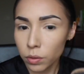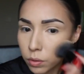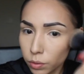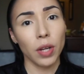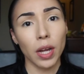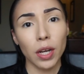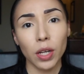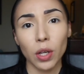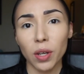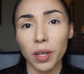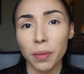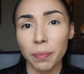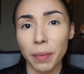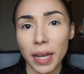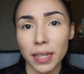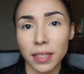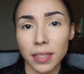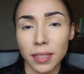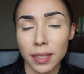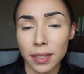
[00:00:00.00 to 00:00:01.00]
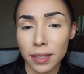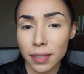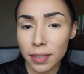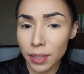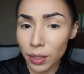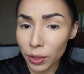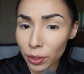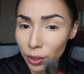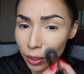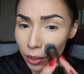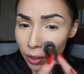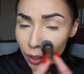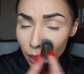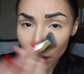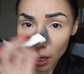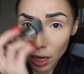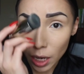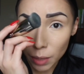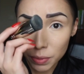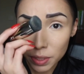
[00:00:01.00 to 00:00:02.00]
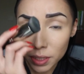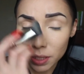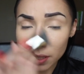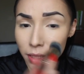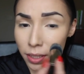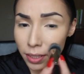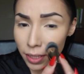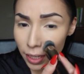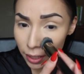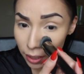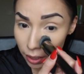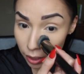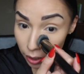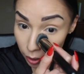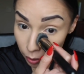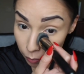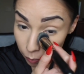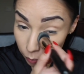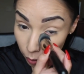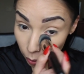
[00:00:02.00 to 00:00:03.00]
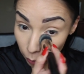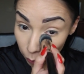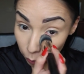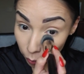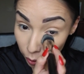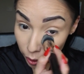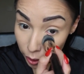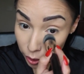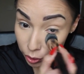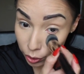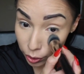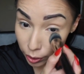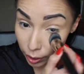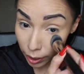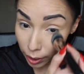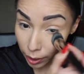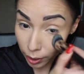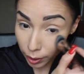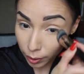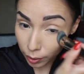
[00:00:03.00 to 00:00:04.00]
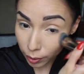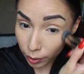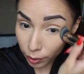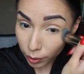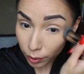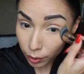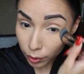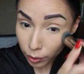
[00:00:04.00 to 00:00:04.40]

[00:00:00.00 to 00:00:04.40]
So now going back to concealer, I'm just gonna take a brush and